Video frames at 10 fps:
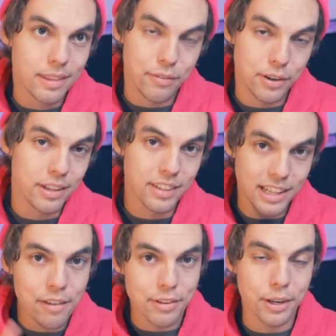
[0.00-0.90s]
If you didn't see
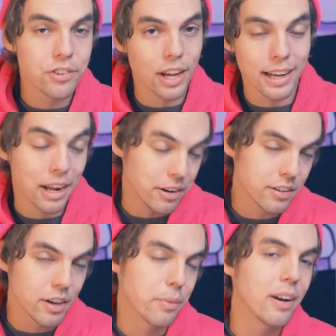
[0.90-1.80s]
that video, check it out. It's
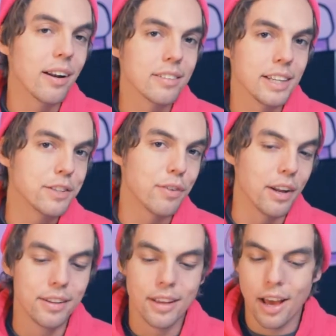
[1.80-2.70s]
a good one, honestly, it's
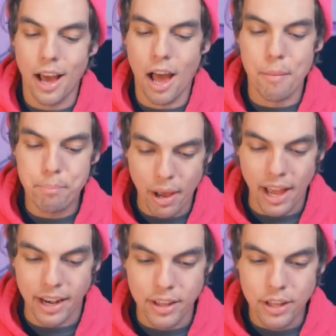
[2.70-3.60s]
fun. Uh,
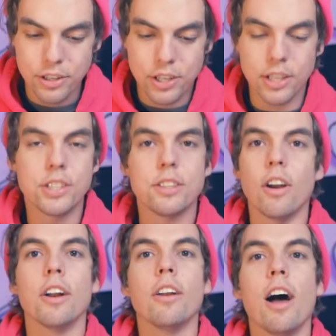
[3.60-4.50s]
but to
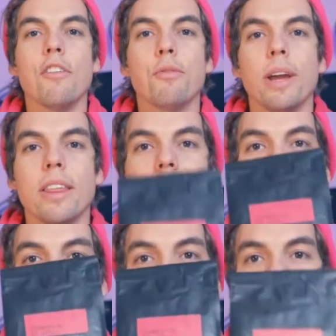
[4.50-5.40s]
start it off with,
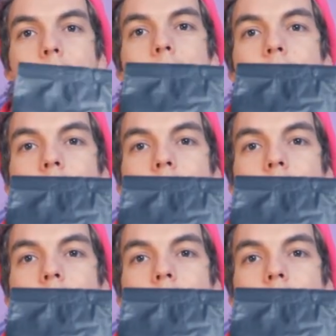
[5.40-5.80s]
the